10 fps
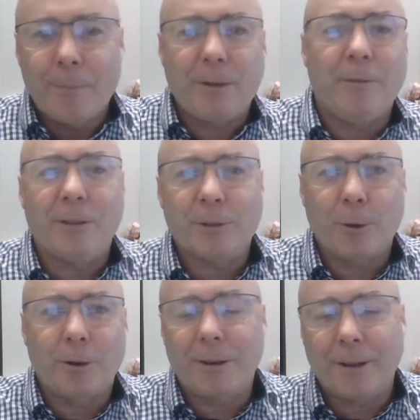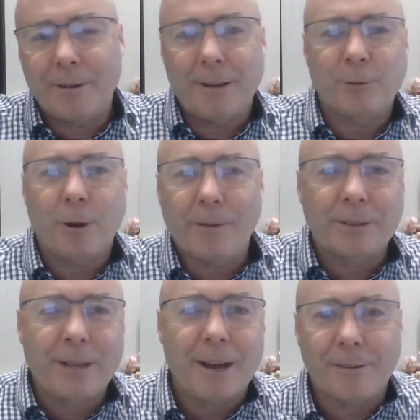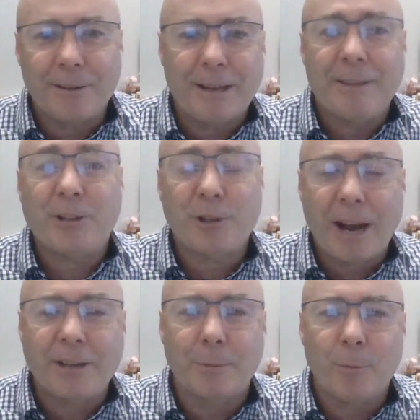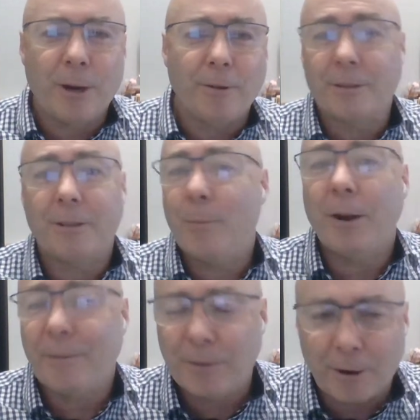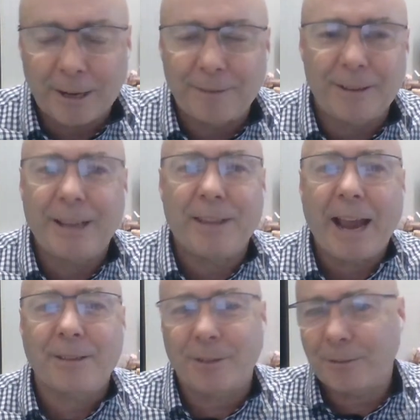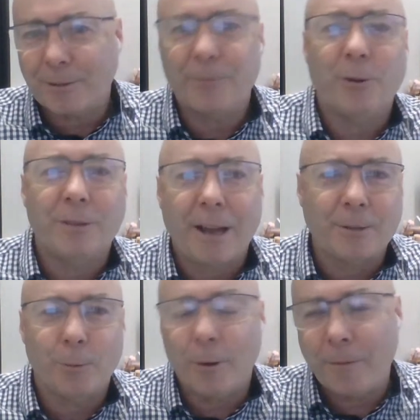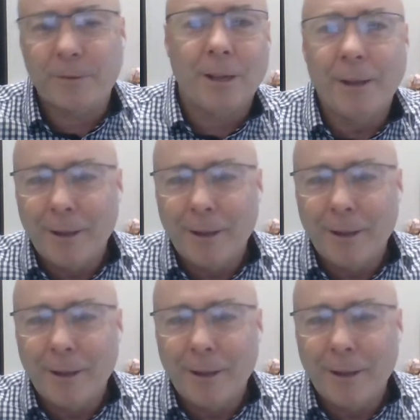but you've inserted a driverless car in that chain somewhere, is you might even not even get the accident, because the first car swerves,